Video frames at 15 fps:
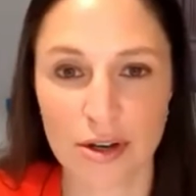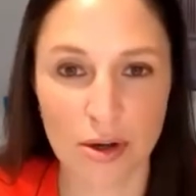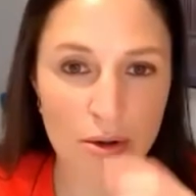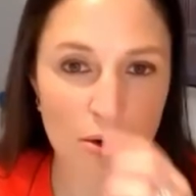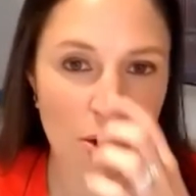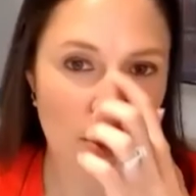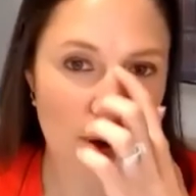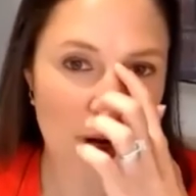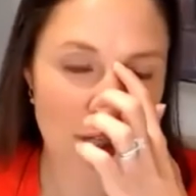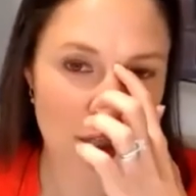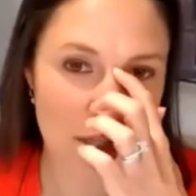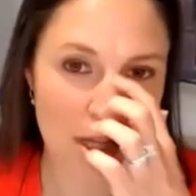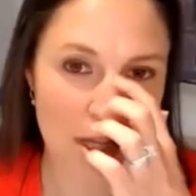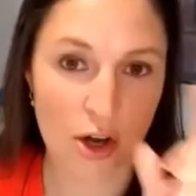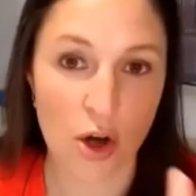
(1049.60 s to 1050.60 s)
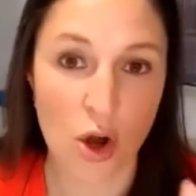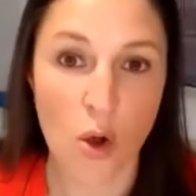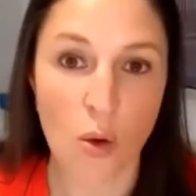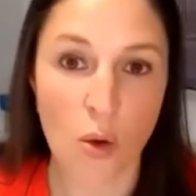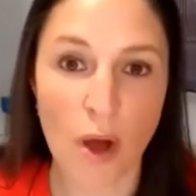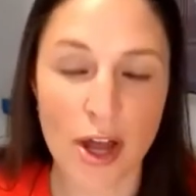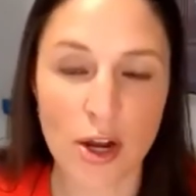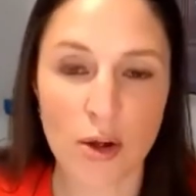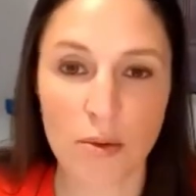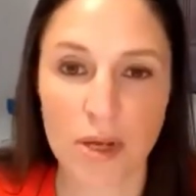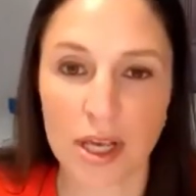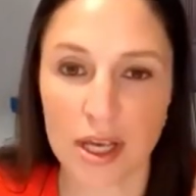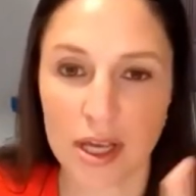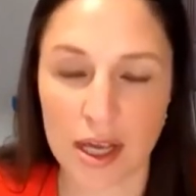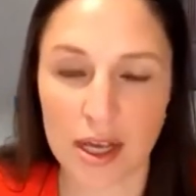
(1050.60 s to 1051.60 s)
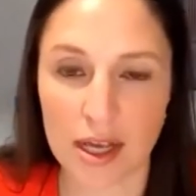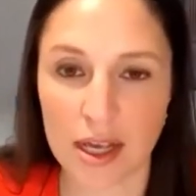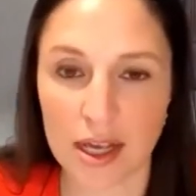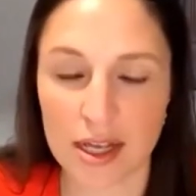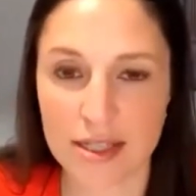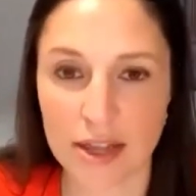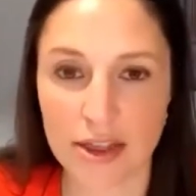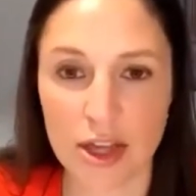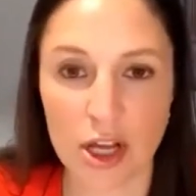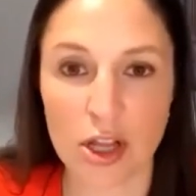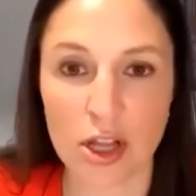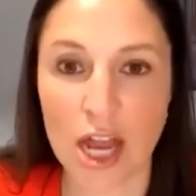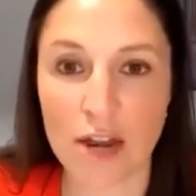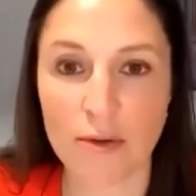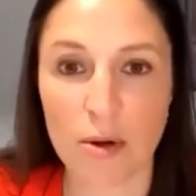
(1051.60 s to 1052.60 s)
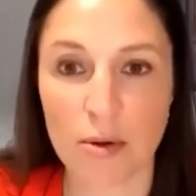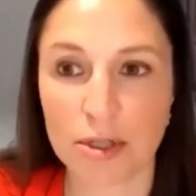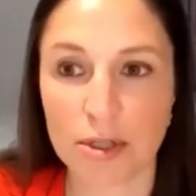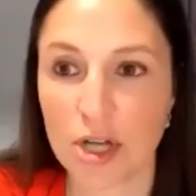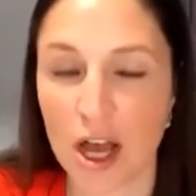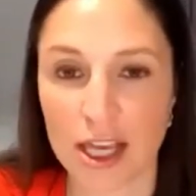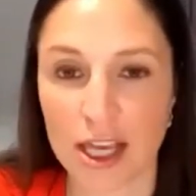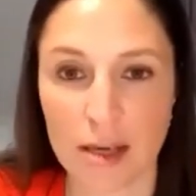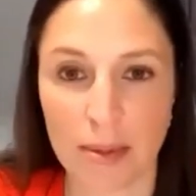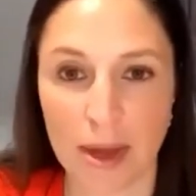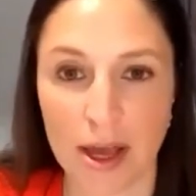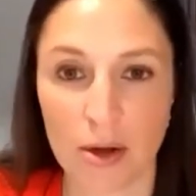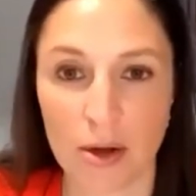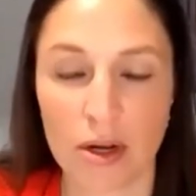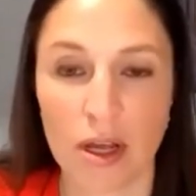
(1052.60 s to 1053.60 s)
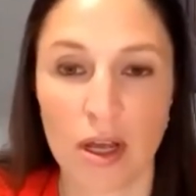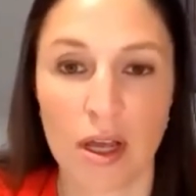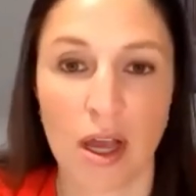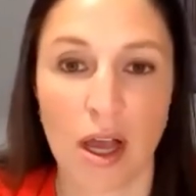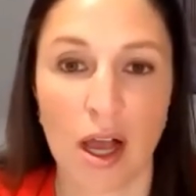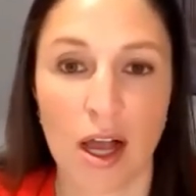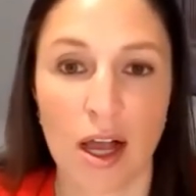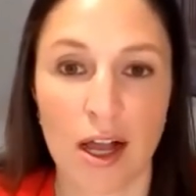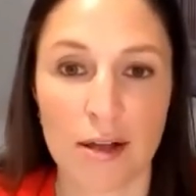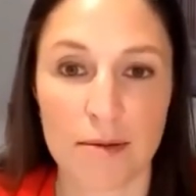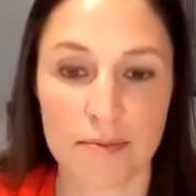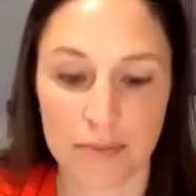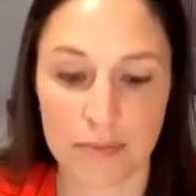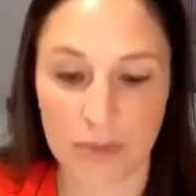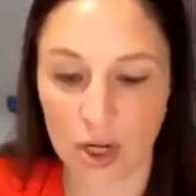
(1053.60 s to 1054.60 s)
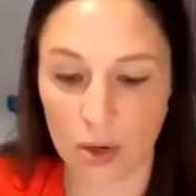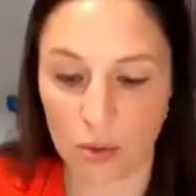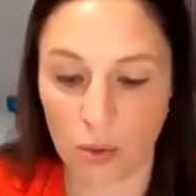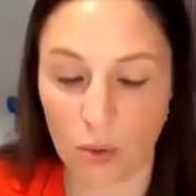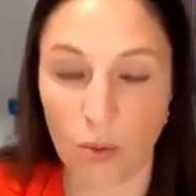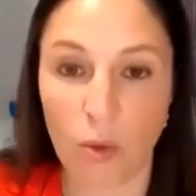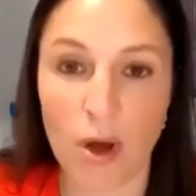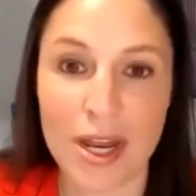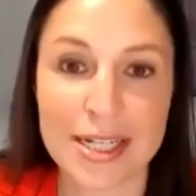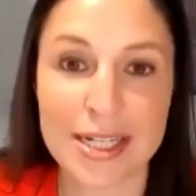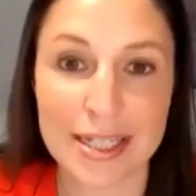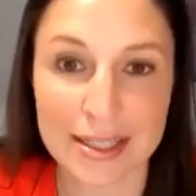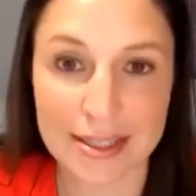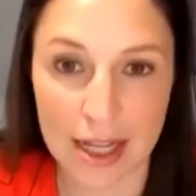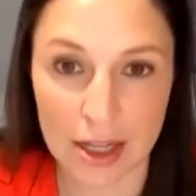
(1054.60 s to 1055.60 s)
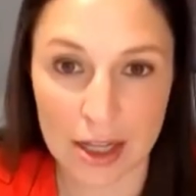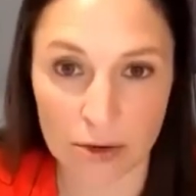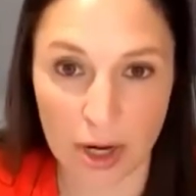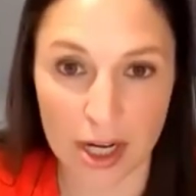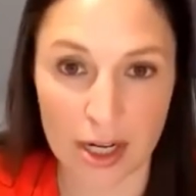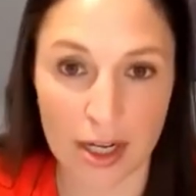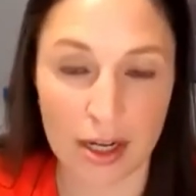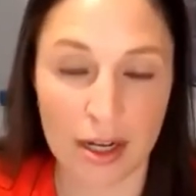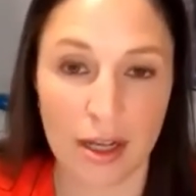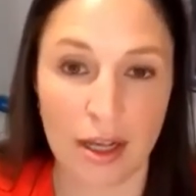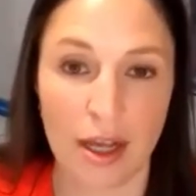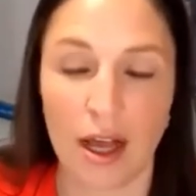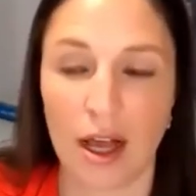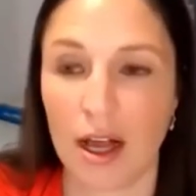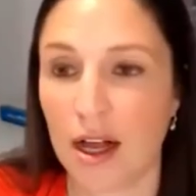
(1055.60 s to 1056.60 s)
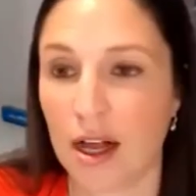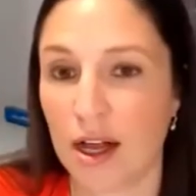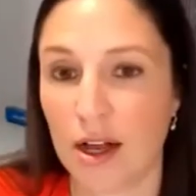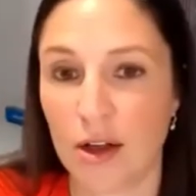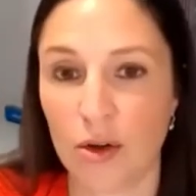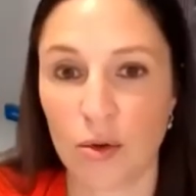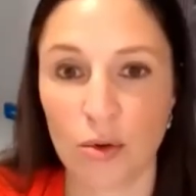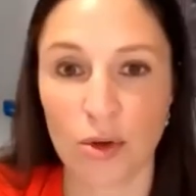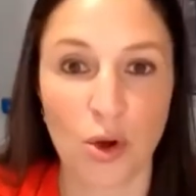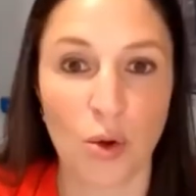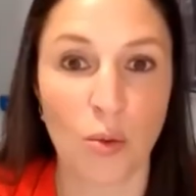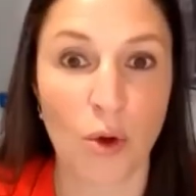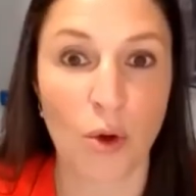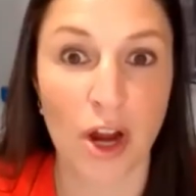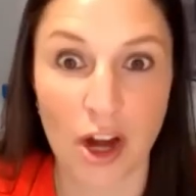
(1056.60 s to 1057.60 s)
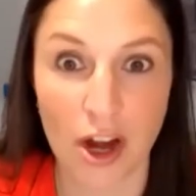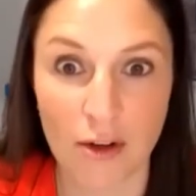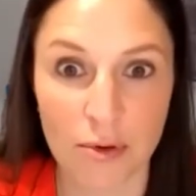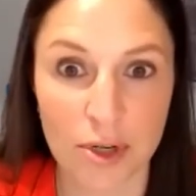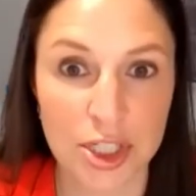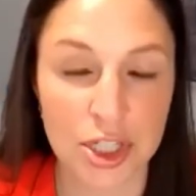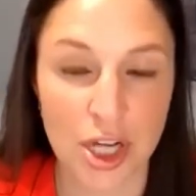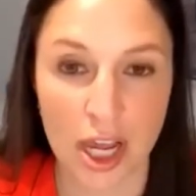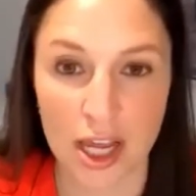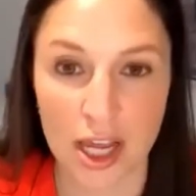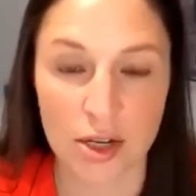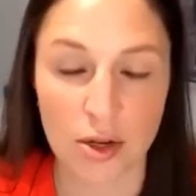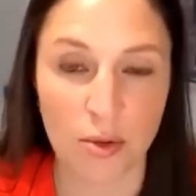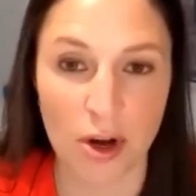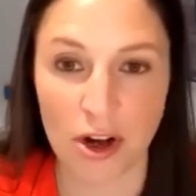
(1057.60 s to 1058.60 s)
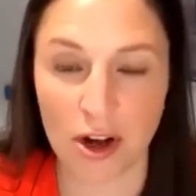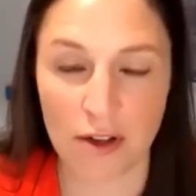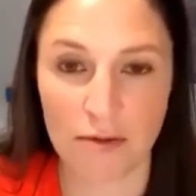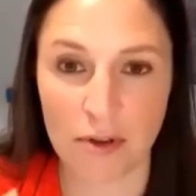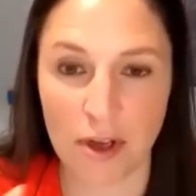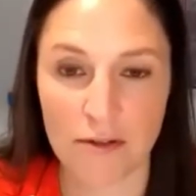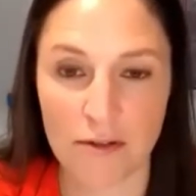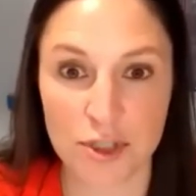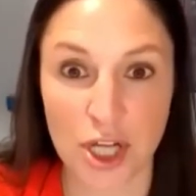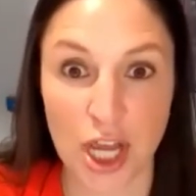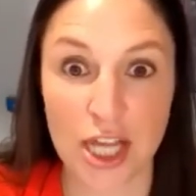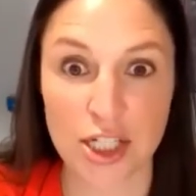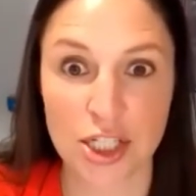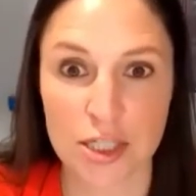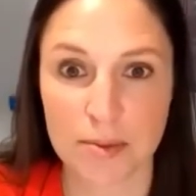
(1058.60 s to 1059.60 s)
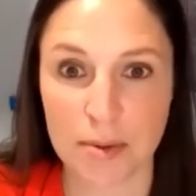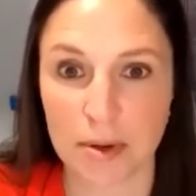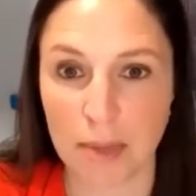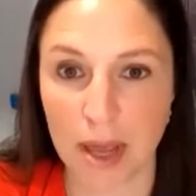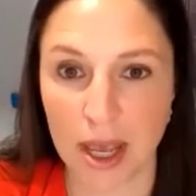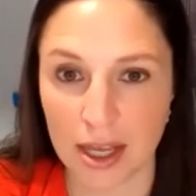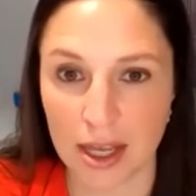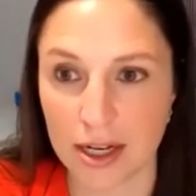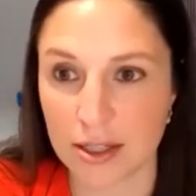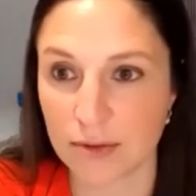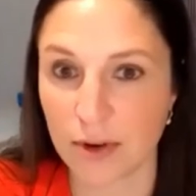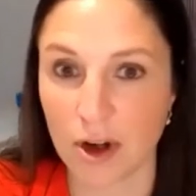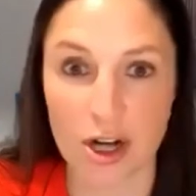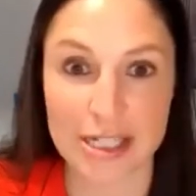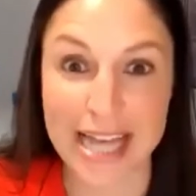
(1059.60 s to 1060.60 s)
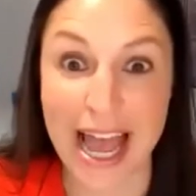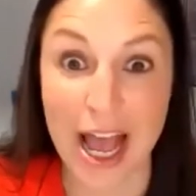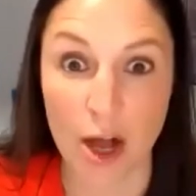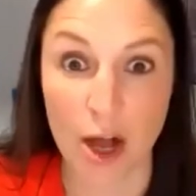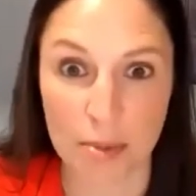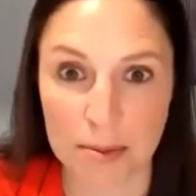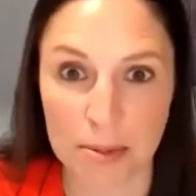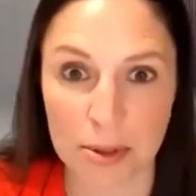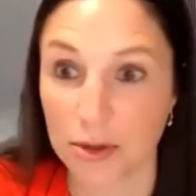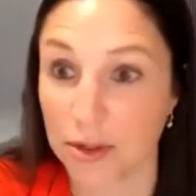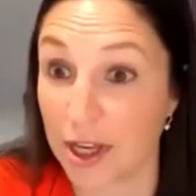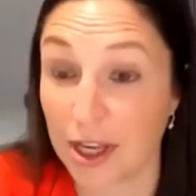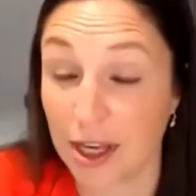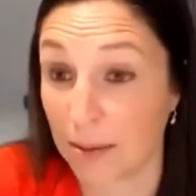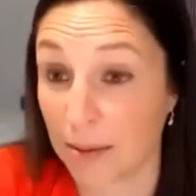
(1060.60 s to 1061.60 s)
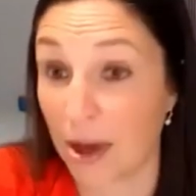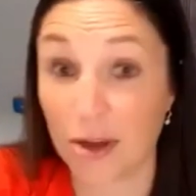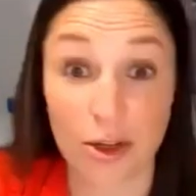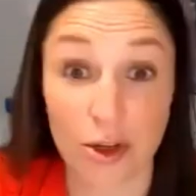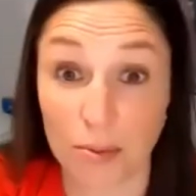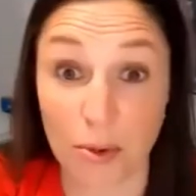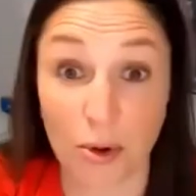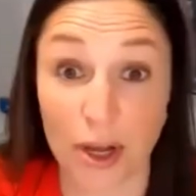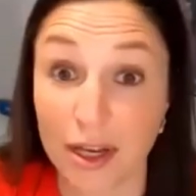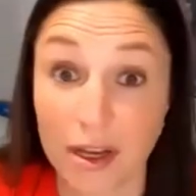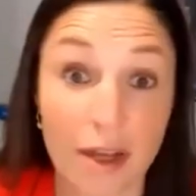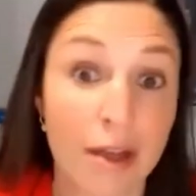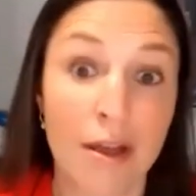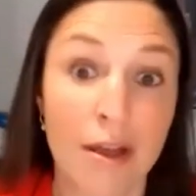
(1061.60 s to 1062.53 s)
no question there. Why don't we, because I think a lot of what we're talking about, you know, what has accelerated, you know, where have we changed, where have changes been made as far as how people are thinking about your point?